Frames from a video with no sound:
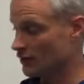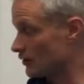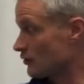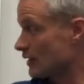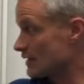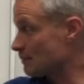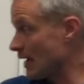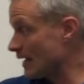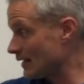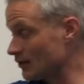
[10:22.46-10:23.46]
it's not
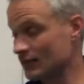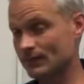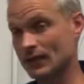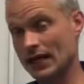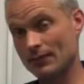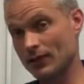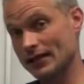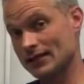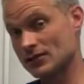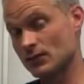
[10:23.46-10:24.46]
expanding
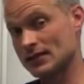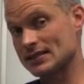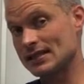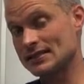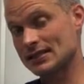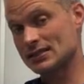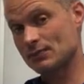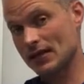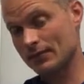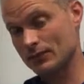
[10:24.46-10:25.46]
like it is when it's heating, it's
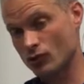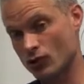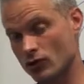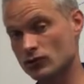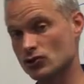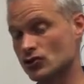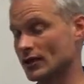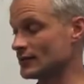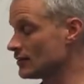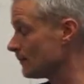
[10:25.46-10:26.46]
becoming more
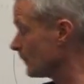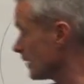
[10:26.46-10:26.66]
concentrated.